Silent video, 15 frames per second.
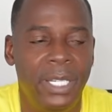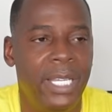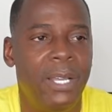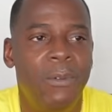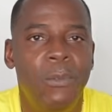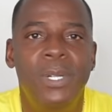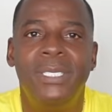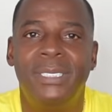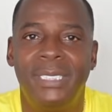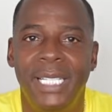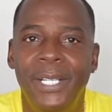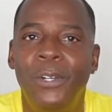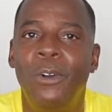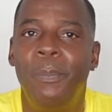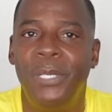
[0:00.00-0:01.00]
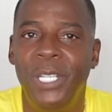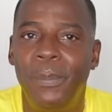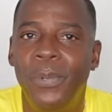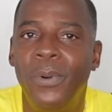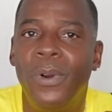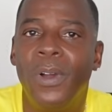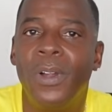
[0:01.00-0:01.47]
and what single
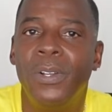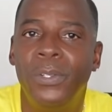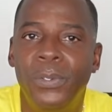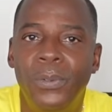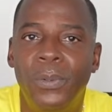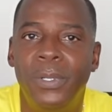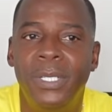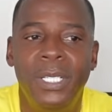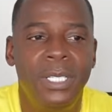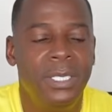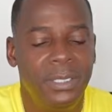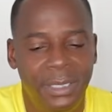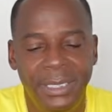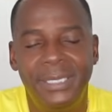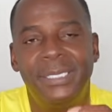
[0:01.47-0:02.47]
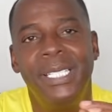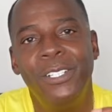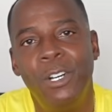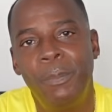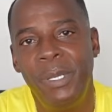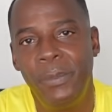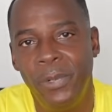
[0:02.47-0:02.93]
people are doing. See,
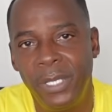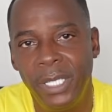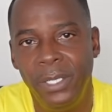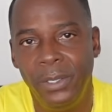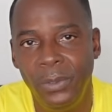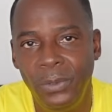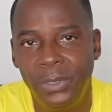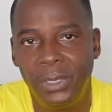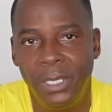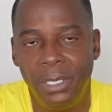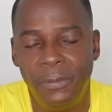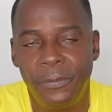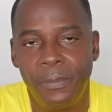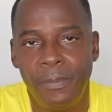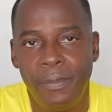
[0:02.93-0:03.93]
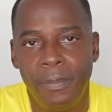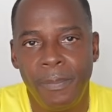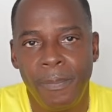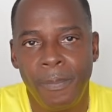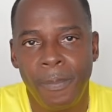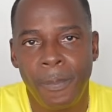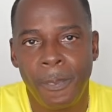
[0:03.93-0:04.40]
single people can do stuff
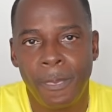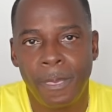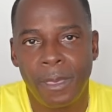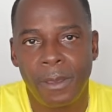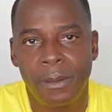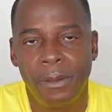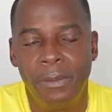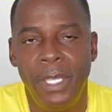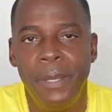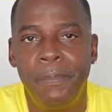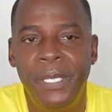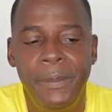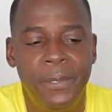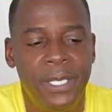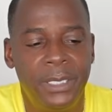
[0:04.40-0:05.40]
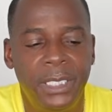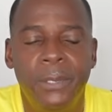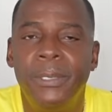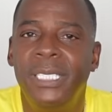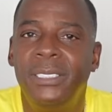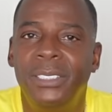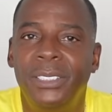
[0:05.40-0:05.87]
that people that's in a
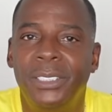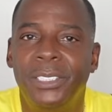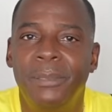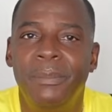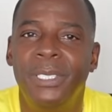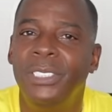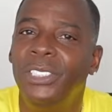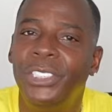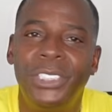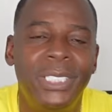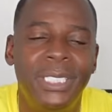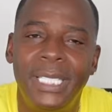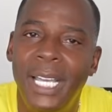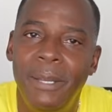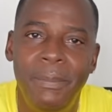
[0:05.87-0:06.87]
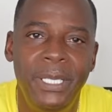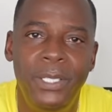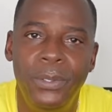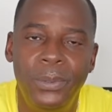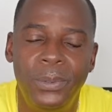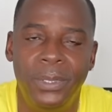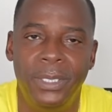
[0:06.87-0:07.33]
relationship should not be
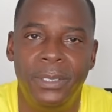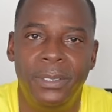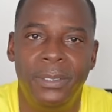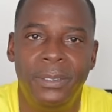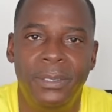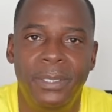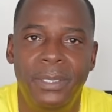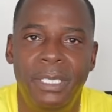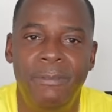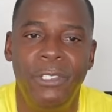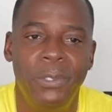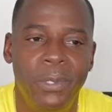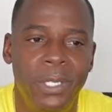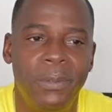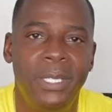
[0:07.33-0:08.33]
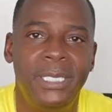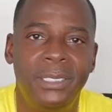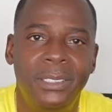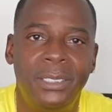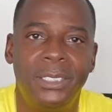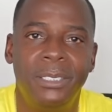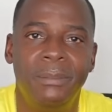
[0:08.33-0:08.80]
doing. If you're in a
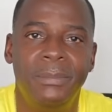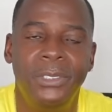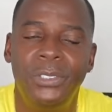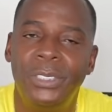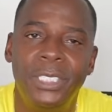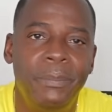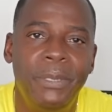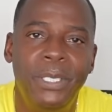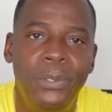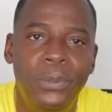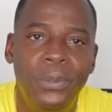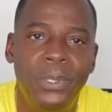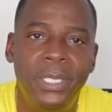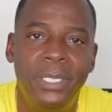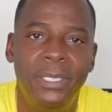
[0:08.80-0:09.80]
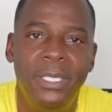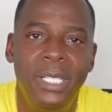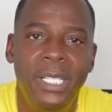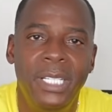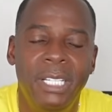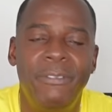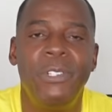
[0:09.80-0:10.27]
relationship, you shouldn't be doing it.
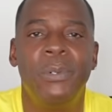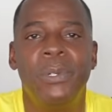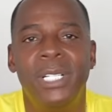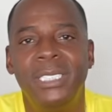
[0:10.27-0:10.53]
If you're in a